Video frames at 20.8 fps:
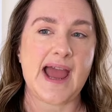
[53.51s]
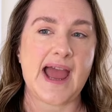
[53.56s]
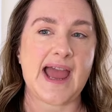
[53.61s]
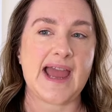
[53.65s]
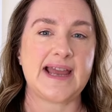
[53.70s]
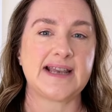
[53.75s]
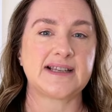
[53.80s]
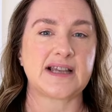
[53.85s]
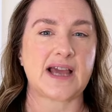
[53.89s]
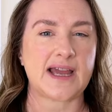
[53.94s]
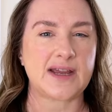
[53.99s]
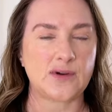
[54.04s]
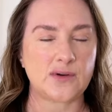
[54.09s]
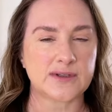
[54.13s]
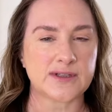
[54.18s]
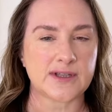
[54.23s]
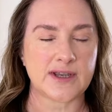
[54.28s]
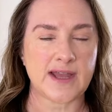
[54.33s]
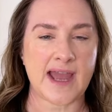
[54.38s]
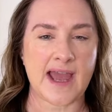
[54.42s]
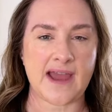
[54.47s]
And I
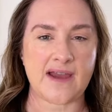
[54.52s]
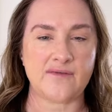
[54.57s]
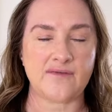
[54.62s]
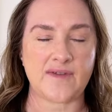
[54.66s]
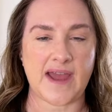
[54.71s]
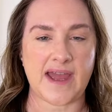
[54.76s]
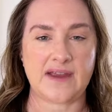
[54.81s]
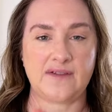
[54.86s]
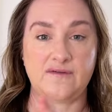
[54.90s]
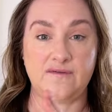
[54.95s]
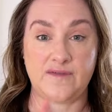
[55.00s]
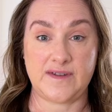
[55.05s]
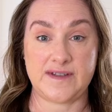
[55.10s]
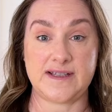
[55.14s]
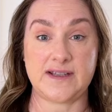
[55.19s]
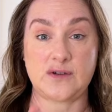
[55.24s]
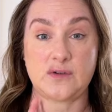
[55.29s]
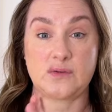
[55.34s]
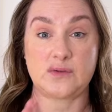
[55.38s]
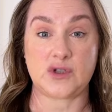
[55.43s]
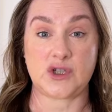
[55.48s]
also have a
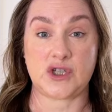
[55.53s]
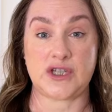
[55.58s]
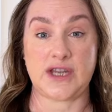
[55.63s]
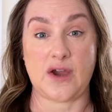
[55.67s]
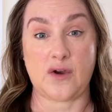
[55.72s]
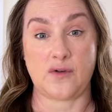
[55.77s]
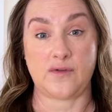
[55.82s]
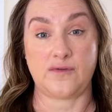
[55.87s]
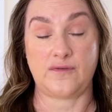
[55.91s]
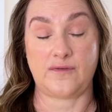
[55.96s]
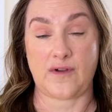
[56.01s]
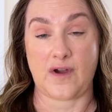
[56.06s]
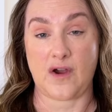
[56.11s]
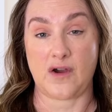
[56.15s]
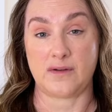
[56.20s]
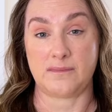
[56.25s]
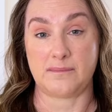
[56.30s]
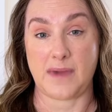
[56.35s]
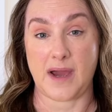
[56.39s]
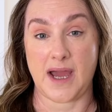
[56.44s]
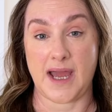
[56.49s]
physical shelf
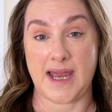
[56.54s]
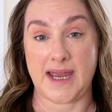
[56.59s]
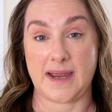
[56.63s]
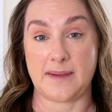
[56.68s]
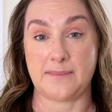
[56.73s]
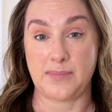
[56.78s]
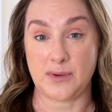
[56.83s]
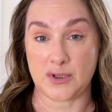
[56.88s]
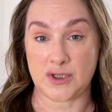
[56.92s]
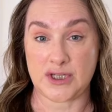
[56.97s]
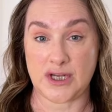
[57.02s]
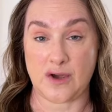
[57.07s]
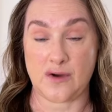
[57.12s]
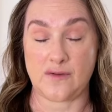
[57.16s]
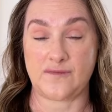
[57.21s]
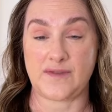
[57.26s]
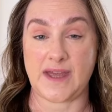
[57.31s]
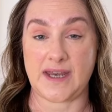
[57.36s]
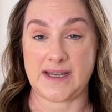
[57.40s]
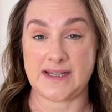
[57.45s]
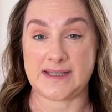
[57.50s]
on my
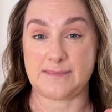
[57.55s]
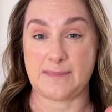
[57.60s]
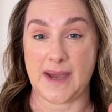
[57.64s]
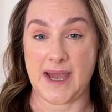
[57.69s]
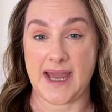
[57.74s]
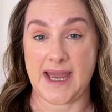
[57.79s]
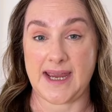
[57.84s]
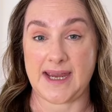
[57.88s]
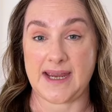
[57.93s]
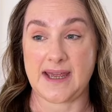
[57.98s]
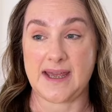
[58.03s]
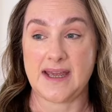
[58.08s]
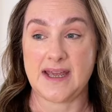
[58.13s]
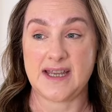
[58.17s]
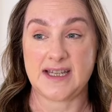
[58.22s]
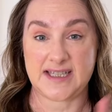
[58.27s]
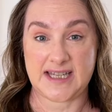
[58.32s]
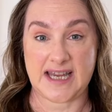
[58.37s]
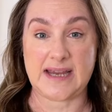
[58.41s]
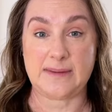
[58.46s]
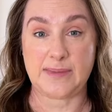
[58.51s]
bookshelf that is my
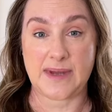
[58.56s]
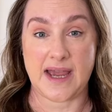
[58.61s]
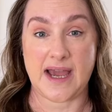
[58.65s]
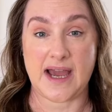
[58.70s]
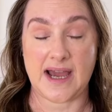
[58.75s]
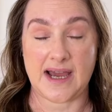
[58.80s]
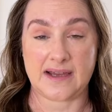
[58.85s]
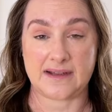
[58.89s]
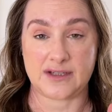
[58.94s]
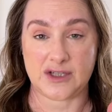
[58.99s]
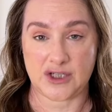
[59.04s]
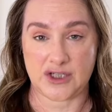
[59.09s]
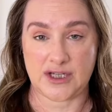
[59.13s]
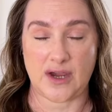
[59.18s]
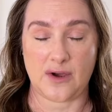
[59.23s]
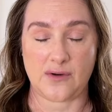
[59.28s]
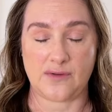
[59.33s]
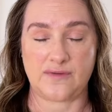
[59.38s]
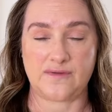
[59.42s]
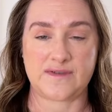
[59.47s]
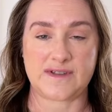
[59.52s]
TBR
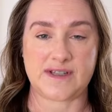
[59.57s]
shelf.